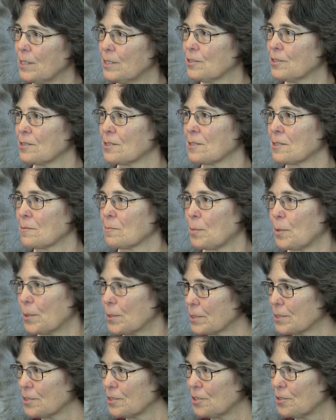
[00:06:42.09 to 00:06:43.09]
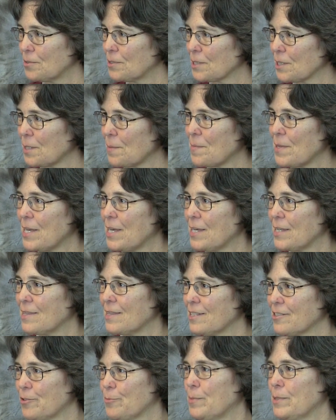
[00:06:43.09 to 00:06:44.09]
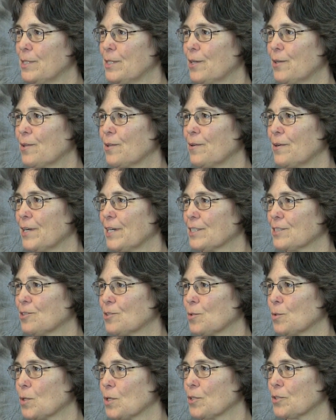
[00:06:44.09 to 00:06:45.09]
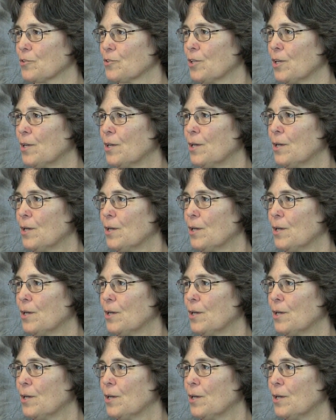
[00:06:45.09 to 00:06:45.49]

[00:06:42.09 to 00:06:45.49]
is it important to eliminate this particular X source,